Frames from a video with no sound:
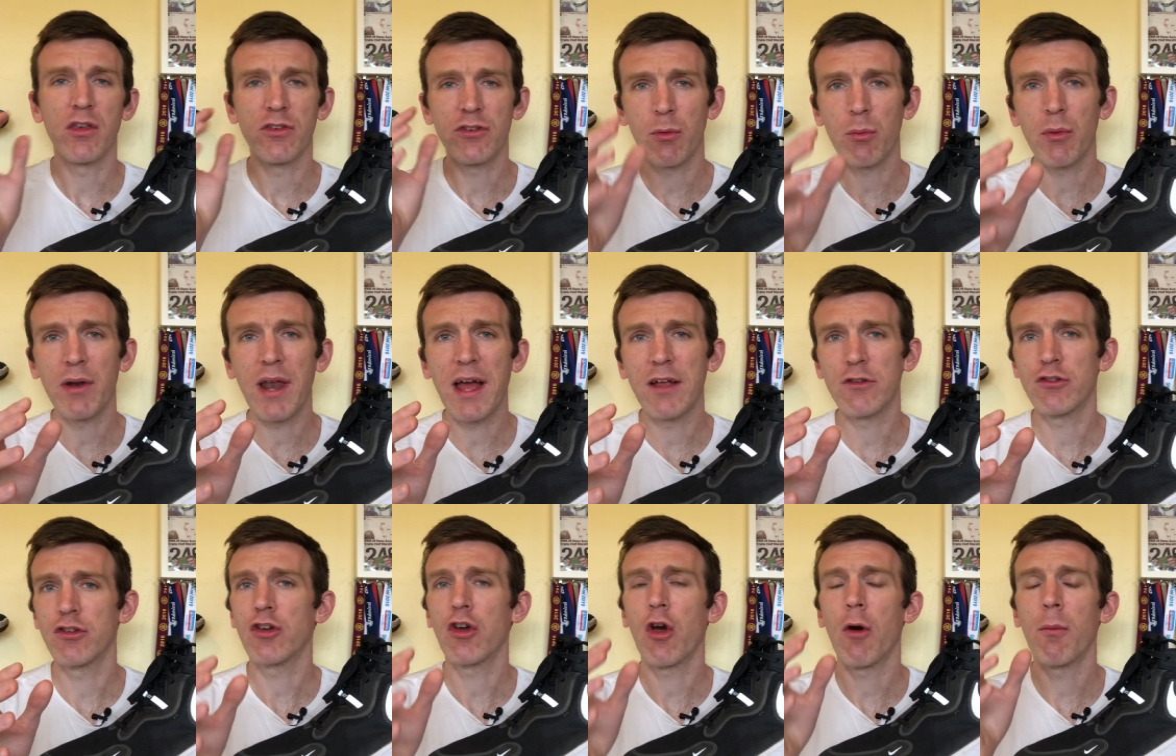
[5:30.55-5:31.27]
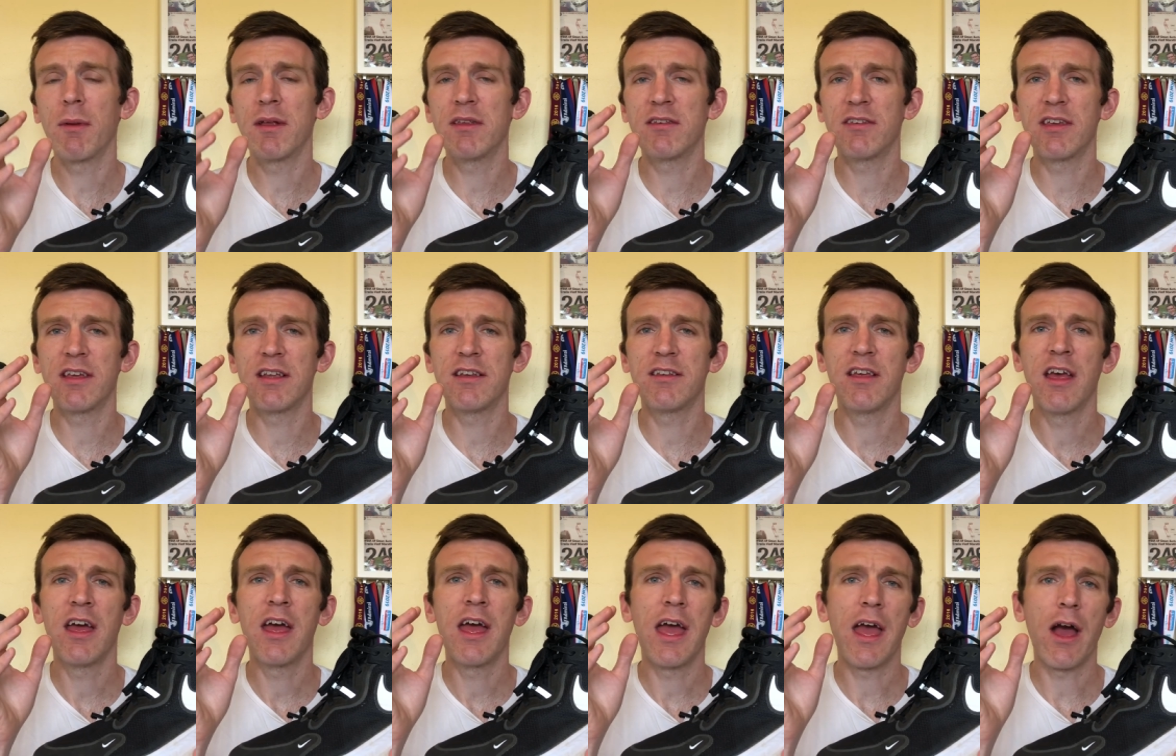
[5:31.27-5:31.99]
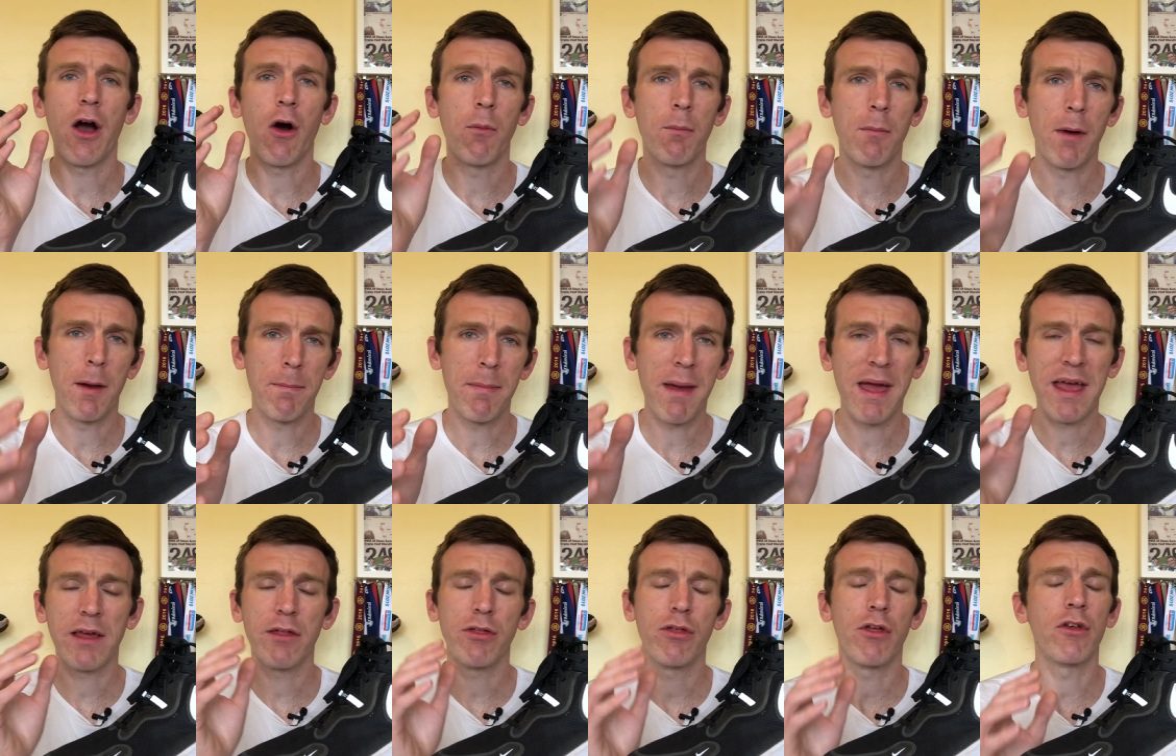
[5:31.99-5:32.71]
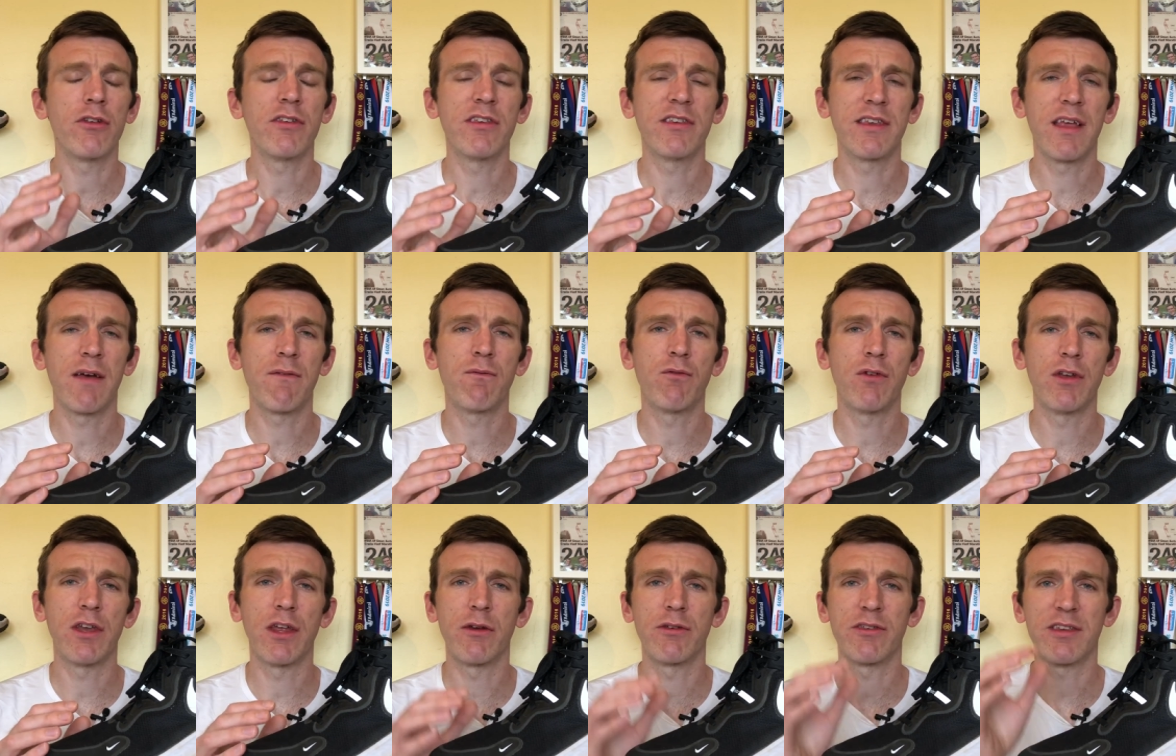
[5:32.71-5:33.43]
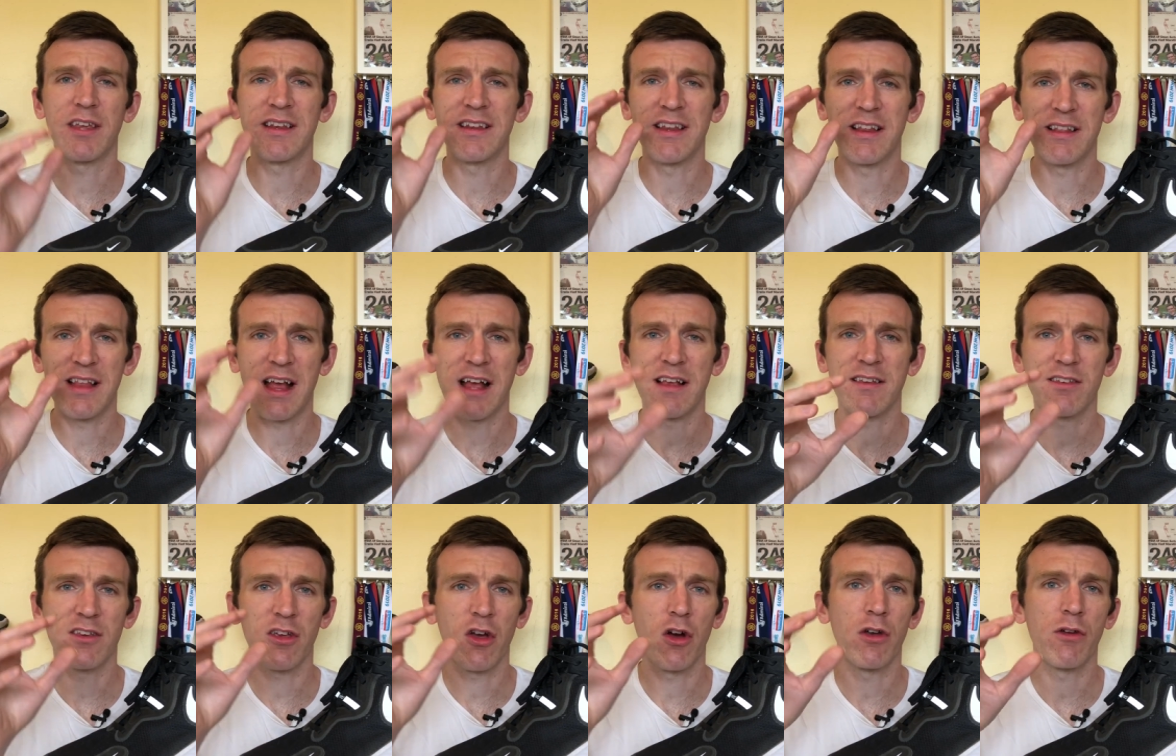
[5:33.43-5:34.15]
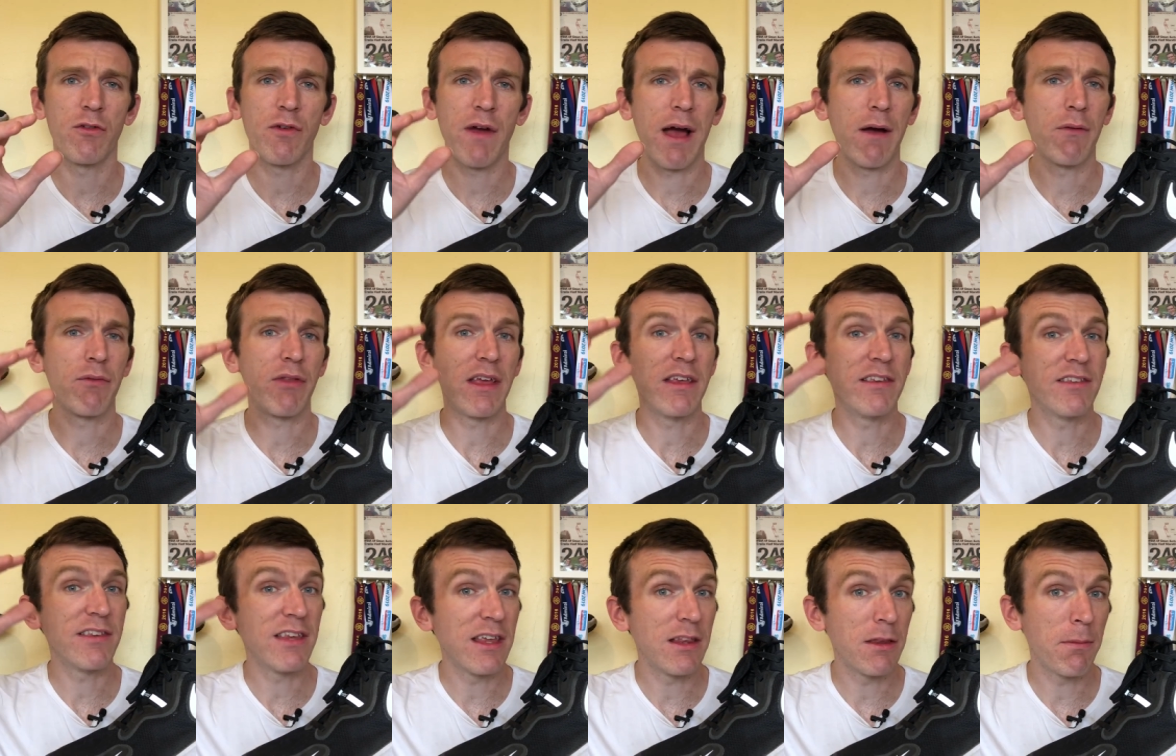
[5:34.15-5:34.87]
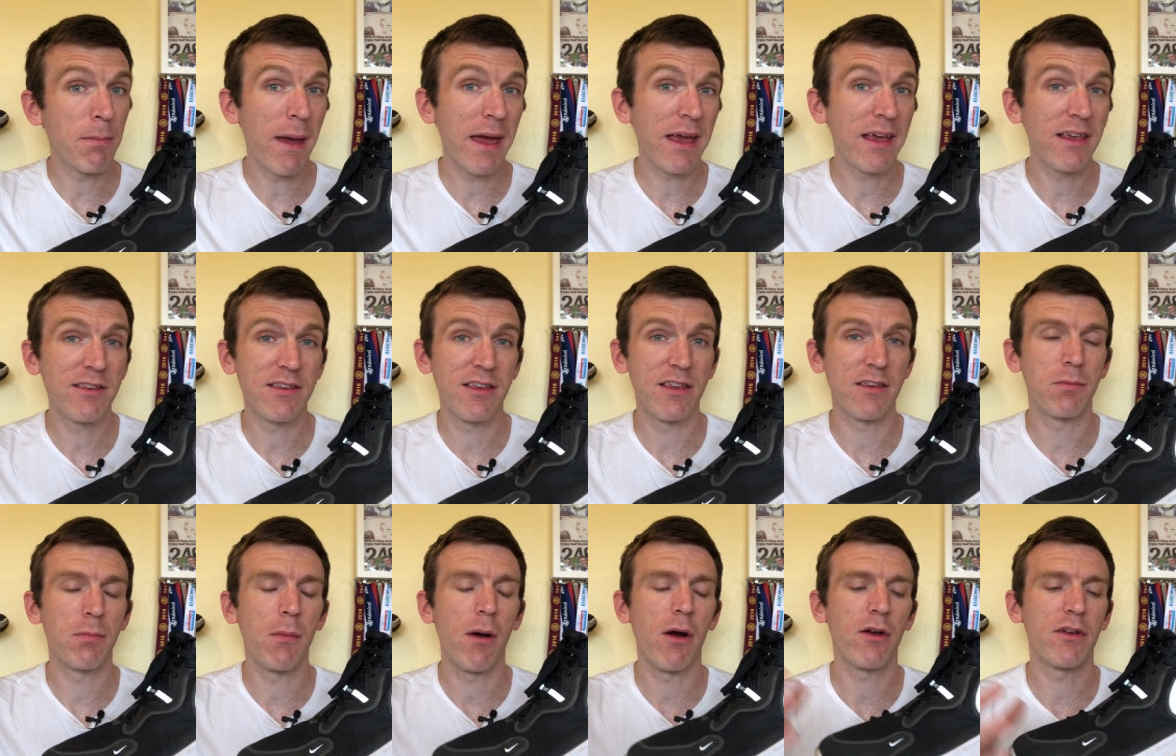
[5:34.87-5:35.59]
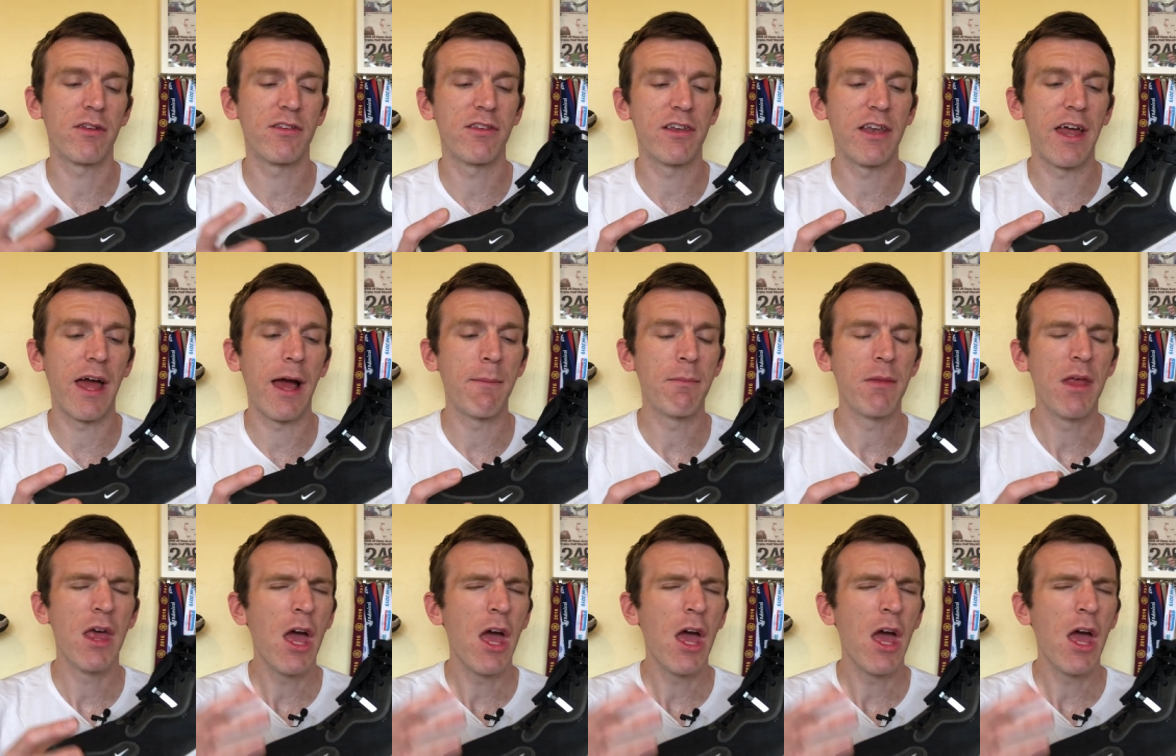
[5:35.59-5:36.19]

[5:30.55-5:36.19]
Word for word: Someone actually commented on my Peg 37 video saying that that's kind of how they see the Pegasus marketed at,